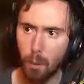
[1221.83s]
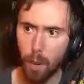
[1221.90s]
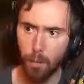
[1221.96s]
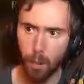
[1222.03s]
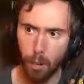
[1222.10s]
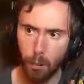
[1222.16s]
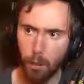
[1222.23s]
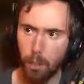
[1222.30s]
We have
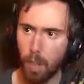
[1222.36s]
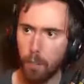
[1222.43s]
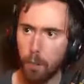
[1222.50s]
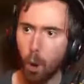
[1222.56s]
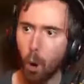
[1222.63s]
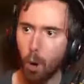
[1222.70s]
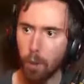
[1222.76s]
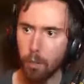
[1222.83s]
another set of
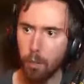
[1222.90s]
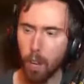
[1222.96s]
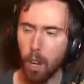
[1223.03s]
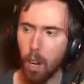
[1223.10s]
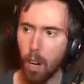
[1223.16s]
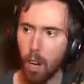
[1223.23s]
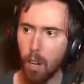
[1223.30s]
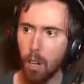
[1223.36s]
guards.
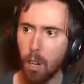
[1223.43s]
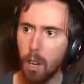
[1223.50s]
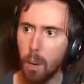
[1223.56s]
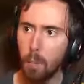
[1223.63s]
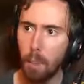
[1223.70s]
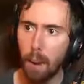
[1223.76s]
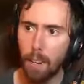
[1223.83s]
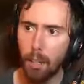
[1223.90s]
Uh,
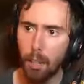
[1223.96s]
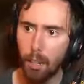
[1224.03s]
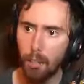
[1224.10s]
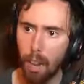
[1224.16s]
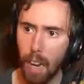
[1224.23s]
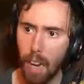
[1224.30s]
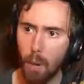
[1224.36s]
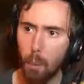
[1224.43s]
Mages,
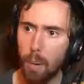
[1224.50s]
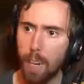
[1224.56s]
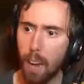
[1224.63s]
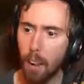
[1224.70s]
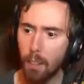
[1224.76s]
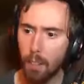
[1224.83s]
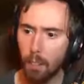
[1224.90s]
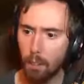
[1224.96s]
AoE
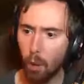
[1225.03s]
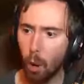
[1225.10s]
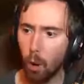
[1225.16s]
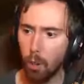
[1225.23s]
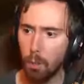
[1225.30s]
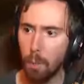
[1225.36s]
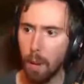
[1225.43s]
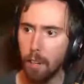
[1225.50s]
down these
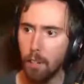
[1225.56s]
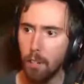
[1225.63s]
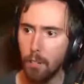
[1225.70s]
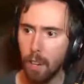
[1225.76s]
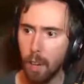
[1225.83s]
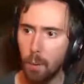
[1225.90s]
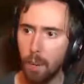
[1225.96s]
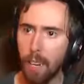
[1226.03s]
guards. Mages,
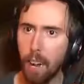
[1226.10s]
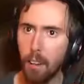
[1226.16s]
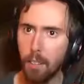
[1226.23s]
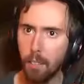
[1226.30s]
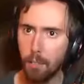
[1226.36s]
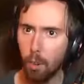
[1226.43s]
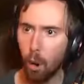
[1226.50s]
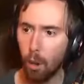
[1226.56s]
AoE down
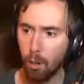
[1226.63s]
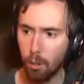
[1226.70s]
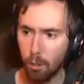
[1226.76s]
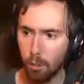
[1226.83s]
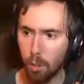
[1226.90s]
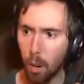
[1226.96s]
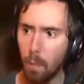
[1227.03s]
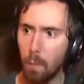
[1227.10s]
these guards.
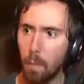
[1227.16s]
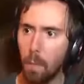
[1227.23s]
Let's go.